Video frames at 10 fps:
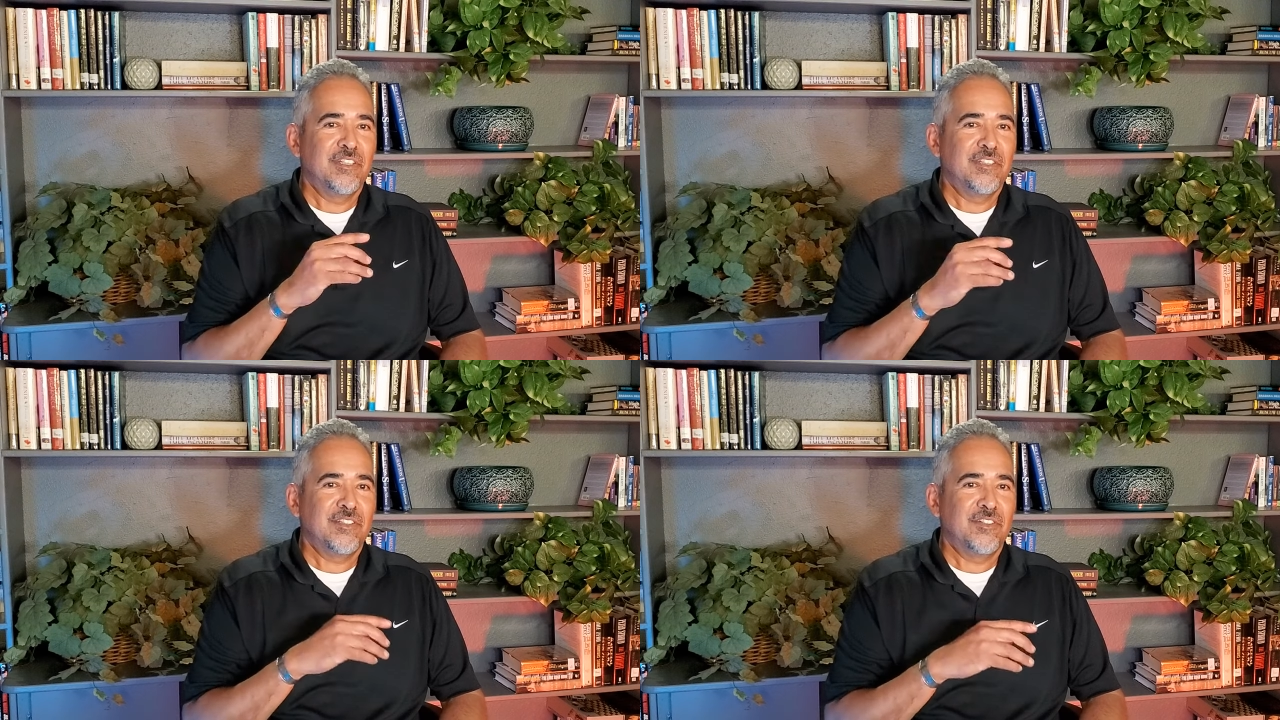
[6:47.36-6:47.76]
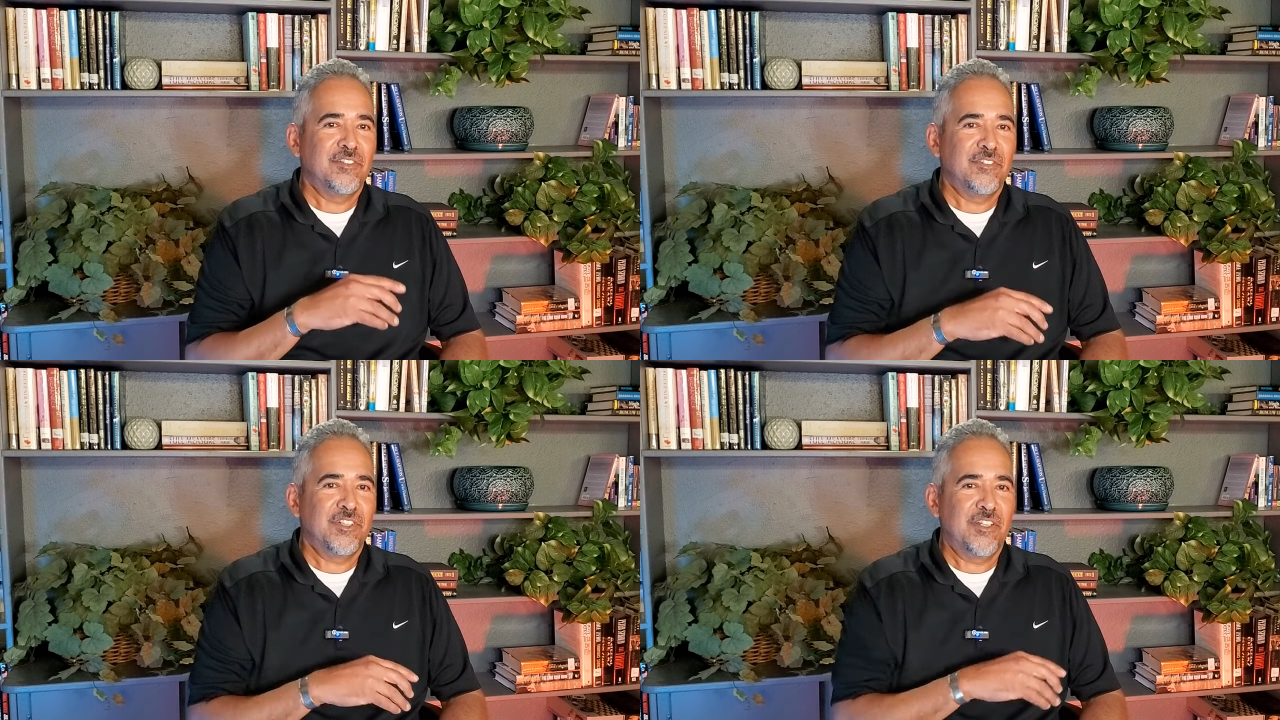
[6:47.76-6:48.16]
So
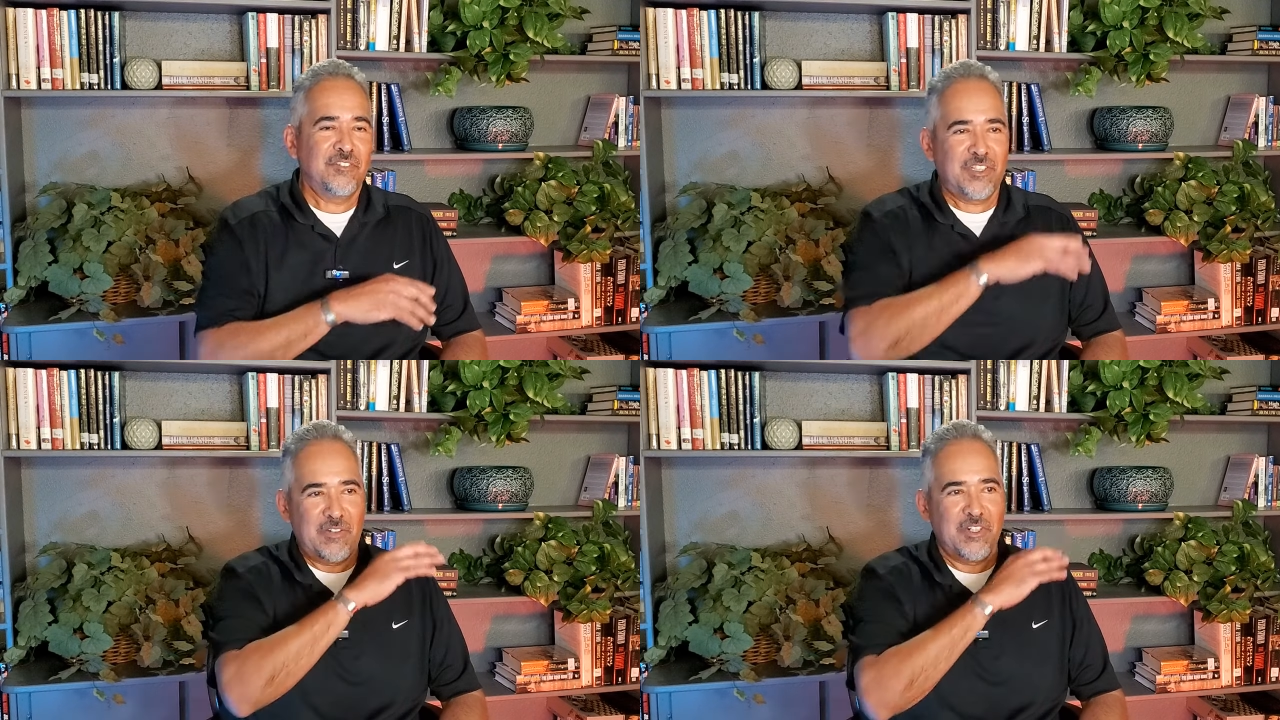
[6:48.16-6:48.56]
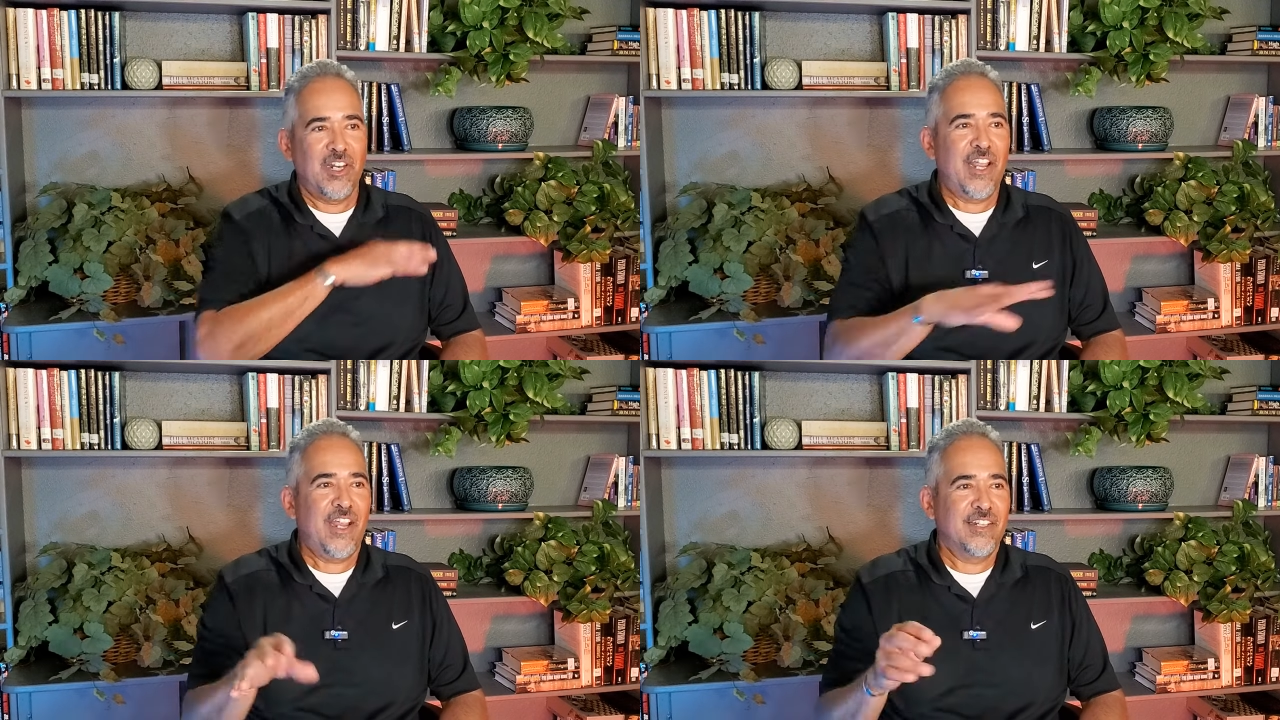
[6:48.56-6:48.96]
when they, they would
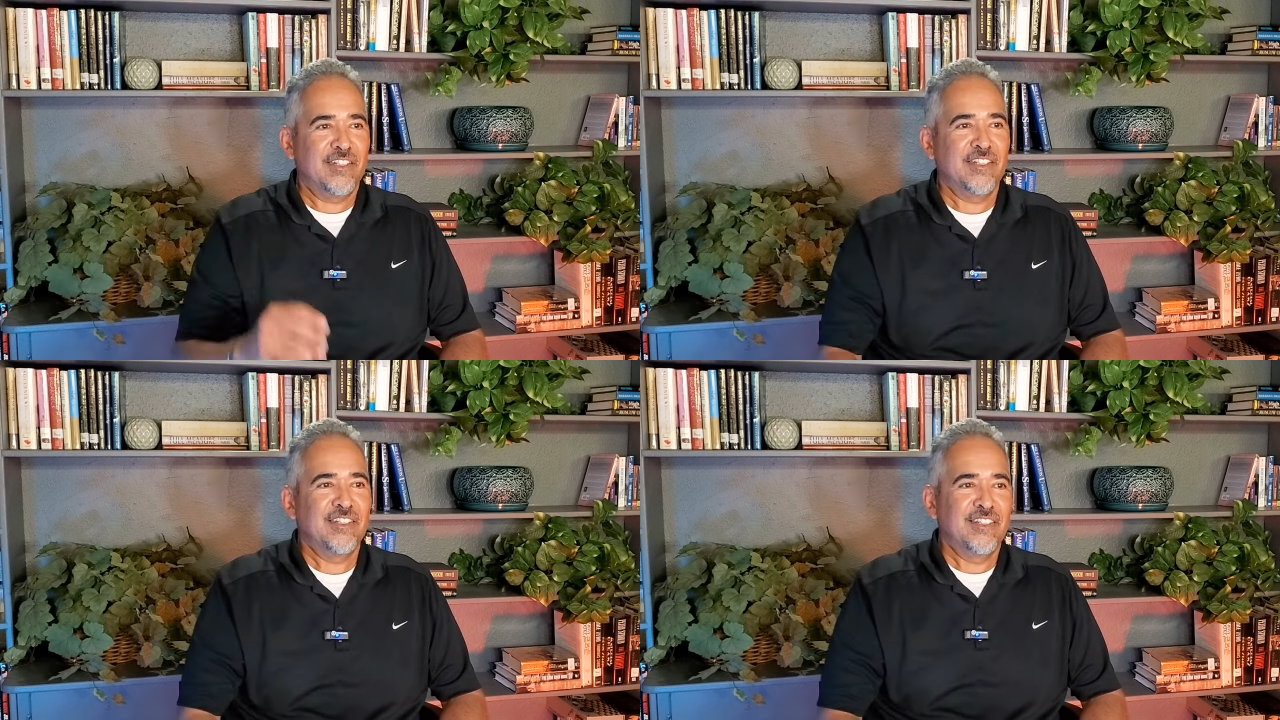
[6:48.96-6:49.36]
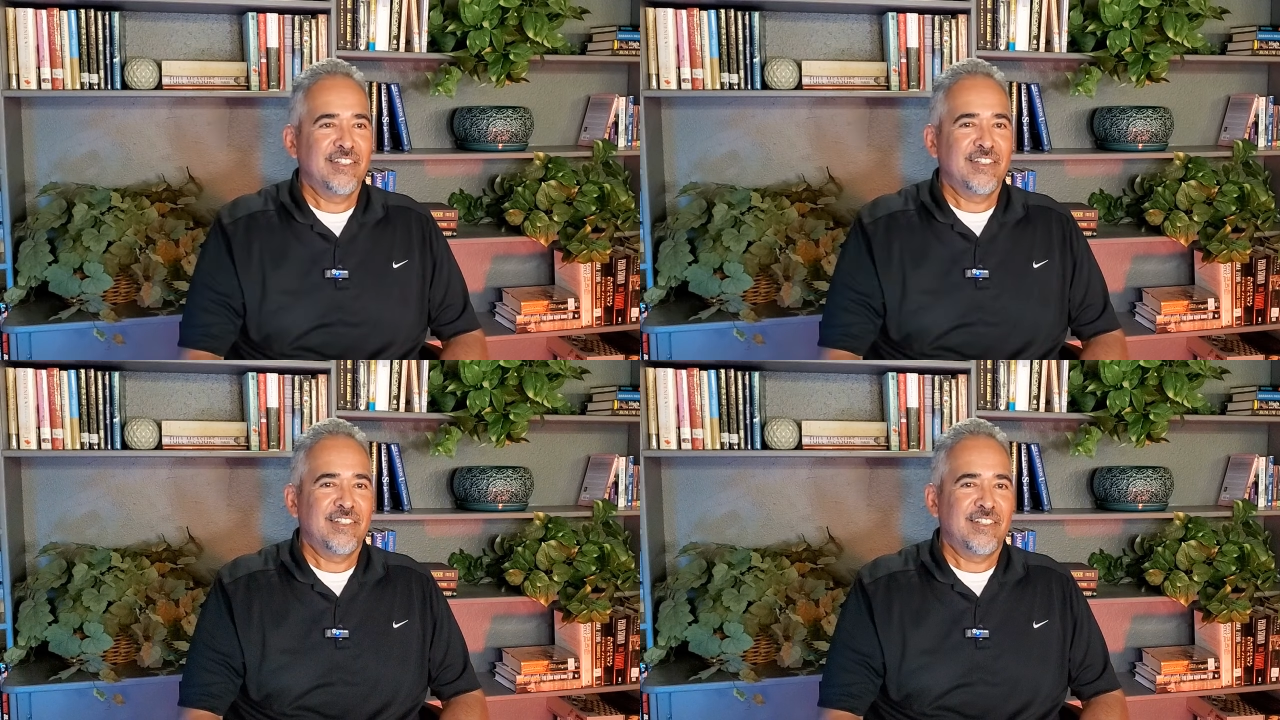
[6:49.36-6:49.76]
land
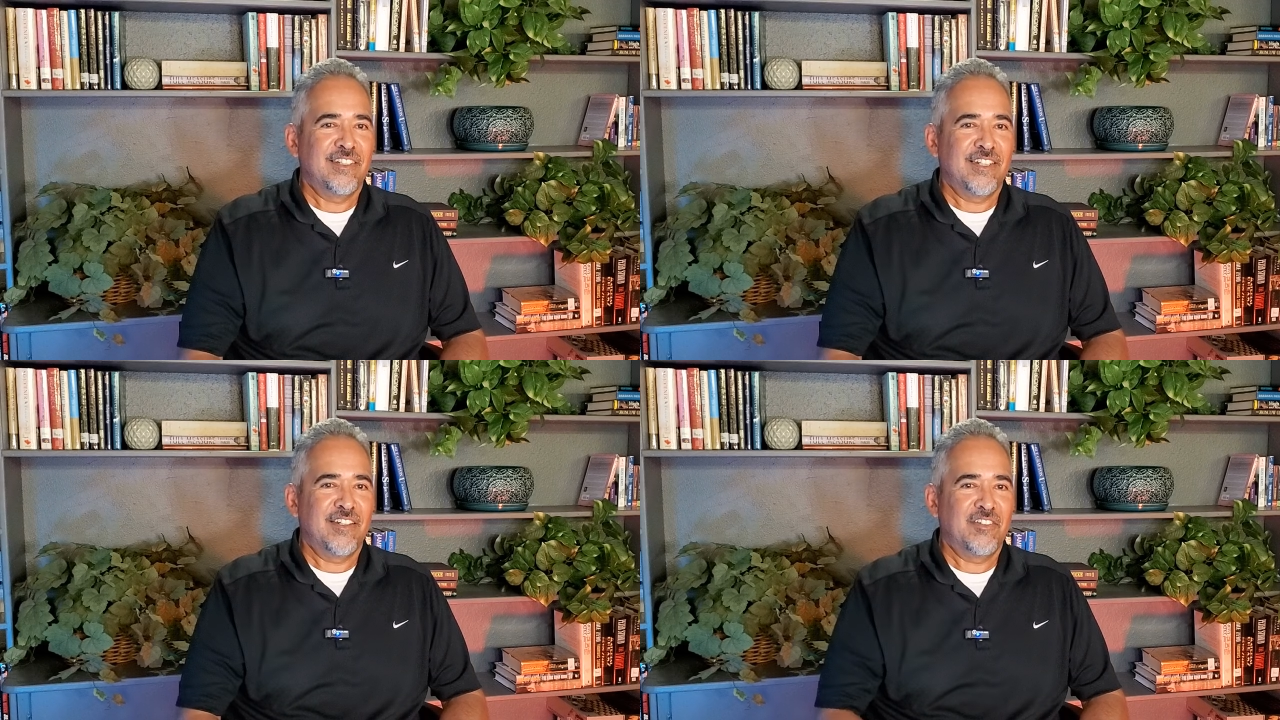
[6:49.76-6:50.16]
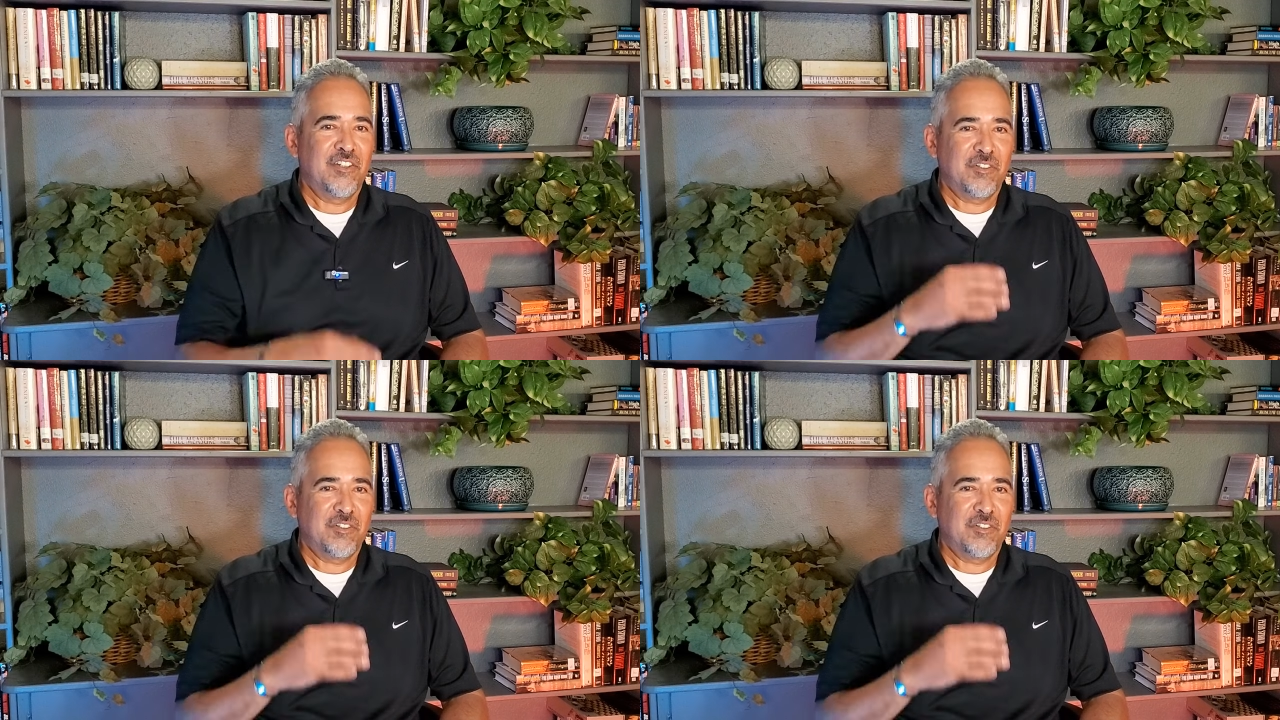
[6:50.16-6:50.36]
and they would,